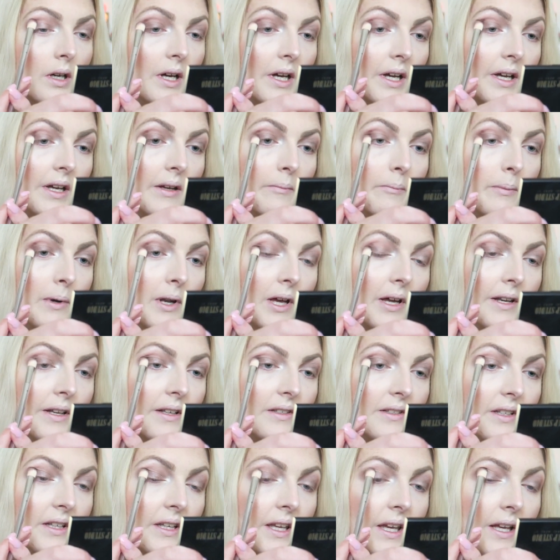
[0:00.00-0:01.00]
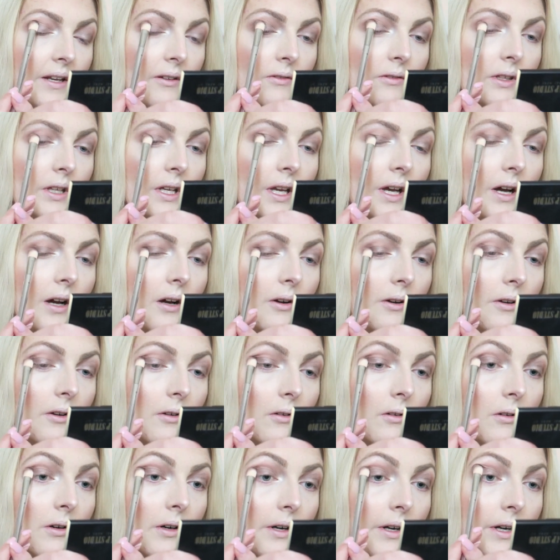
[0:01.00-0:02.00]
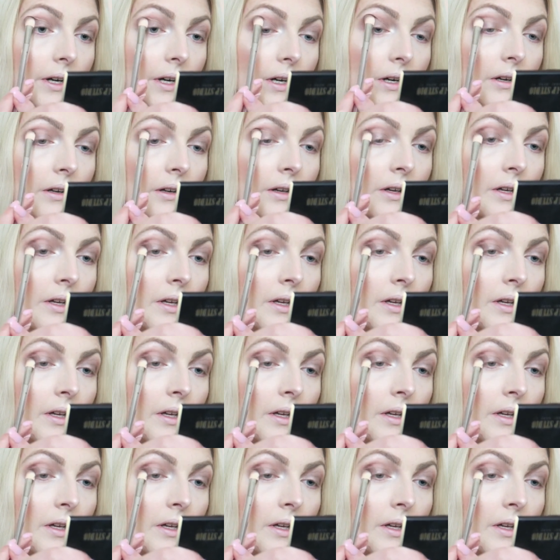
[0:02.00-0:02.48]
I apply this again on the outer corner,